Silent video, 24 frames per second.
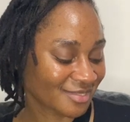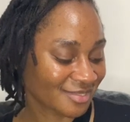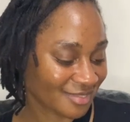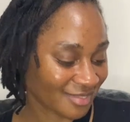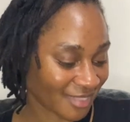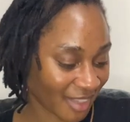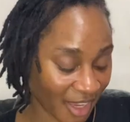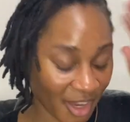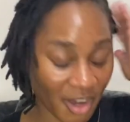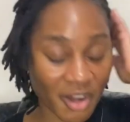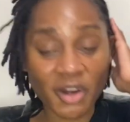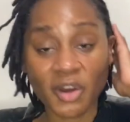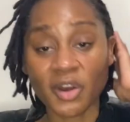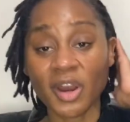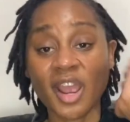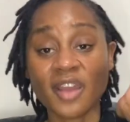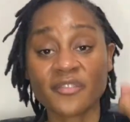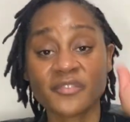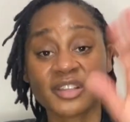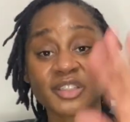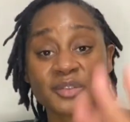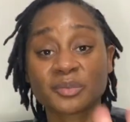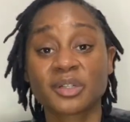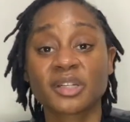And her
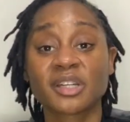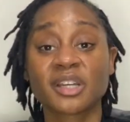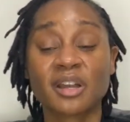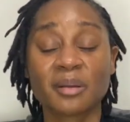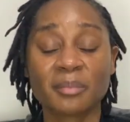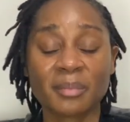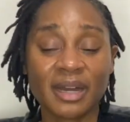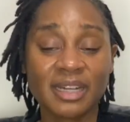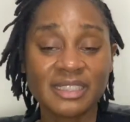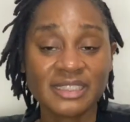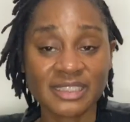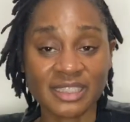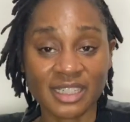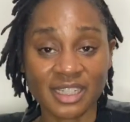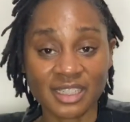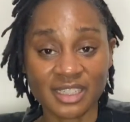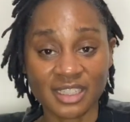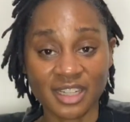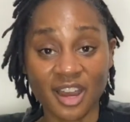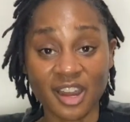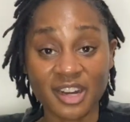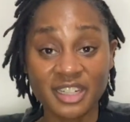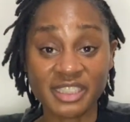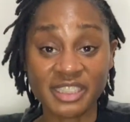graphics were done by
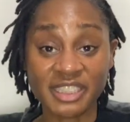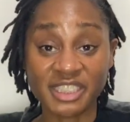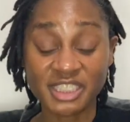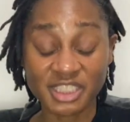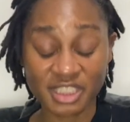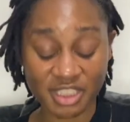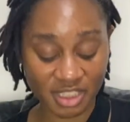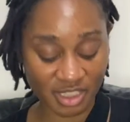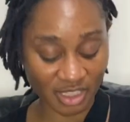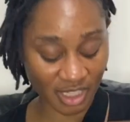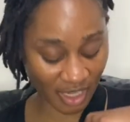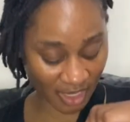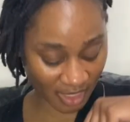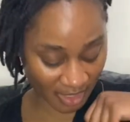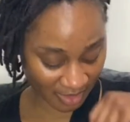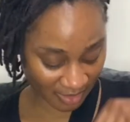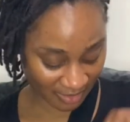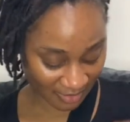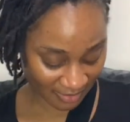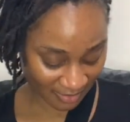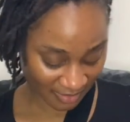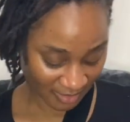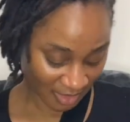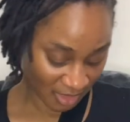Artish Design.
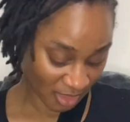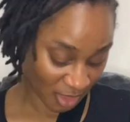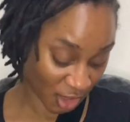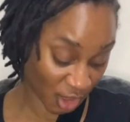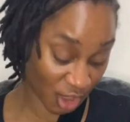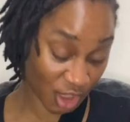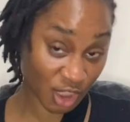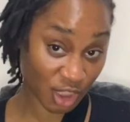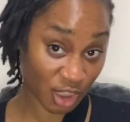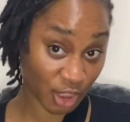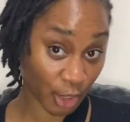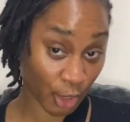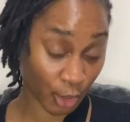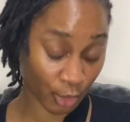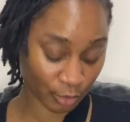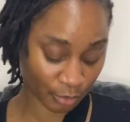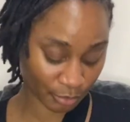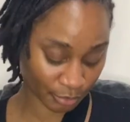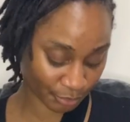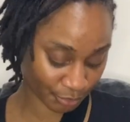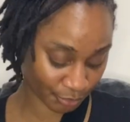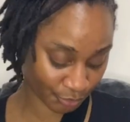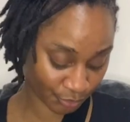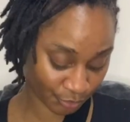She's dope.
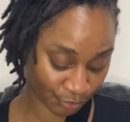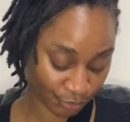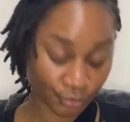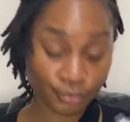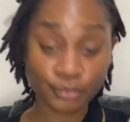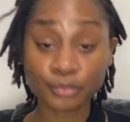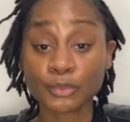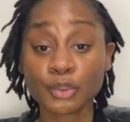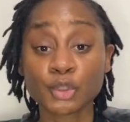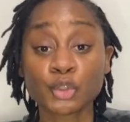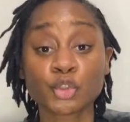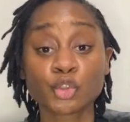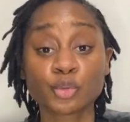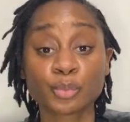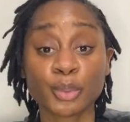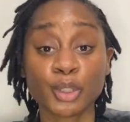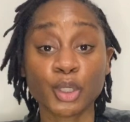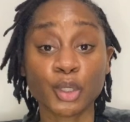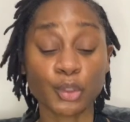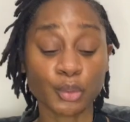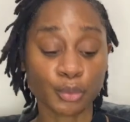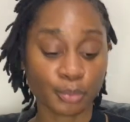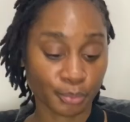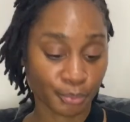Super
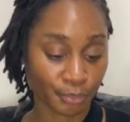dope.